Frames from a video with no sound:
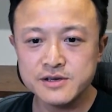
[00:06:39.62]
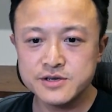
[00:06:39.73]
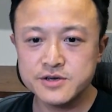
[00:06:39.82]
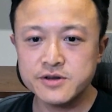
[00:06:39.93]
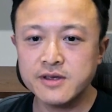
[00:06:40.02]

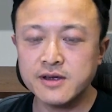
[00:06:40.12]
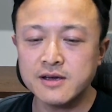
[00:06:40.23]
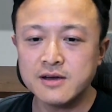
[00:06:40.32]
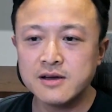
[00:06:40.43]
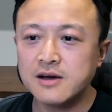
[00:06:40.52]
Sure thing.
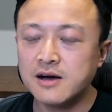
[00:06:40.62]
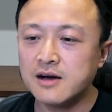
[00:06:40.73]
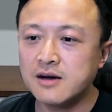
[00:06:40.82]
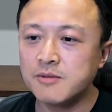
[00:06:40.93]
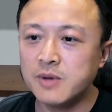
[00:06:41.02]

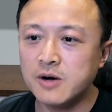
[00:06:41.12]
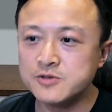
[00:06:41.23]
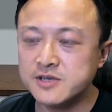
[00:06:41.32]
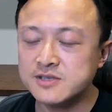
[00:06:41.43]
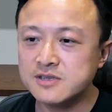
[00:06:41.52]
I'll
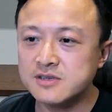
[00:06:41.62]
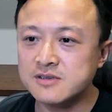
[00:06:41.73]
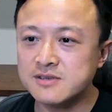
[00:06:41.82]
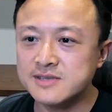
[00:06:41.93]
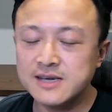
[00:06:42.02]
address
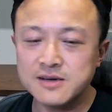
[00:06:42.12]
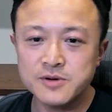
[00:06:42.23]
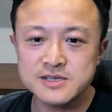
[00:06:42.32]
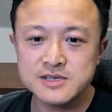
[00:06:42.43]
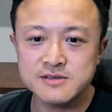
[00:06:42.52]
the second
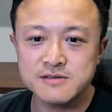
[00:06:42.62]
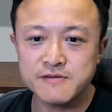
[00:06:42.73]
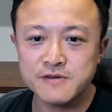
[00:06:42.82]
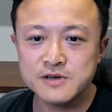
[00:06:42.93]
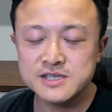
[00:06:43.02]
question
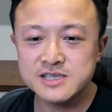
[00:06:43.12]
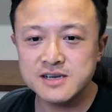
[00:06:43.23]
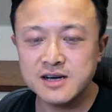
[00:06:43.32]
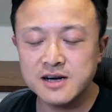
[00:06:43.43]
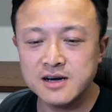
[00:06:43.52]

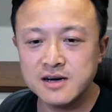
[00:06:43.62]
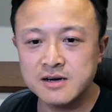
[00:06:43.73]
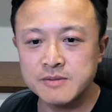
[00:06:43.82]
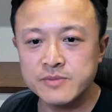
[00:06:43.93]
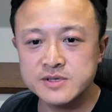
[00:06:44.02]
first.
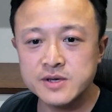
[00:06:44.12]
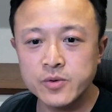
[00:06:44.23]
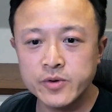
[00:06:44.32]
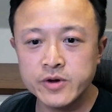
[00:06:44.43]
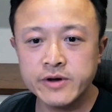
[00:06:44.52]
So
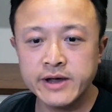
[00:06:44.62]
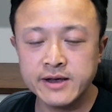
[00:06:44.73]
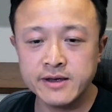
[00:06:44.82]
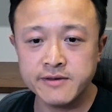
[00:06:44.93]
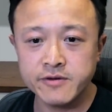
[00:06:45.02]
we're a
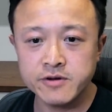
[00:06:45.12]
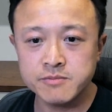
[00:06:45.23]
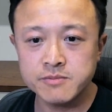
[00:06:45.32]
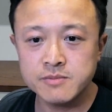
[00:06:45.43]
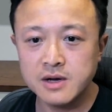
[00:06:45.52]

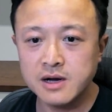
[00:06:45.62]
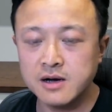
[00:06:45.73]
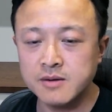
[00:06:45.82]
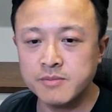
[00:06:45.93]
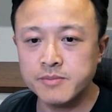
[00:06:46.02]

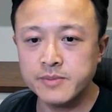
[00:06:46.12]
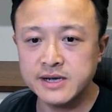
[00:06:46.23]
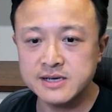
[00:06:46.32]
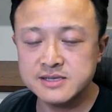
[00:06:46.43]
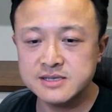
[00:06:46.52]

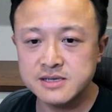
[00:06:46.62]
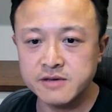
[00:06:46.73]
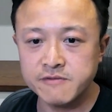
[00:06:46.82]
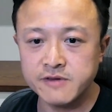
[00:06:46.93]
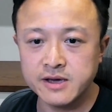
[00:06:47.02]
Ethereum-based
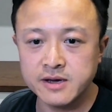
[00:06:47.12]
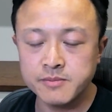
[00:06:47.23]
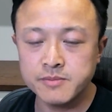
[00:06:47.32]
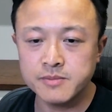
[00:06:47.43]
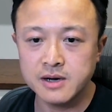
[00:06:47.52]

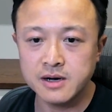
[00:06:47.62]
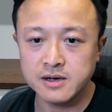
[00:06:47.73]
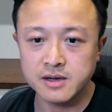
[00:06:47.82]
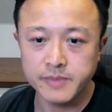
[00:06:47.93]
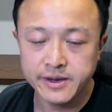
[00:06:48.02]
EVM
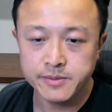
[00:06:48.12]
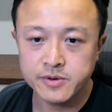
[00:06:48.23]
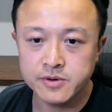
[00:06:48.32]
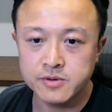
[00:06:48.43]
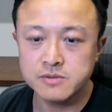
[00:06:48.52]

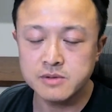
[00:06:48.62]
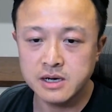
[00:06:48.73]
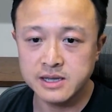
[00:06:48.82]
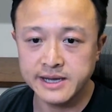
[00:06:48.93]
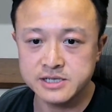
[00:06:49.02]
compatible
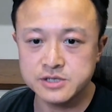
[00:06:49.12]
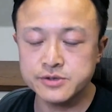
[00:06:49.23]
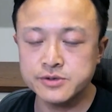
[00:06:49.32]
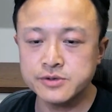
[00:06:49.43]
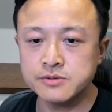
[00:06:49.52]
layer
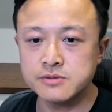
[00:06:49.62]
2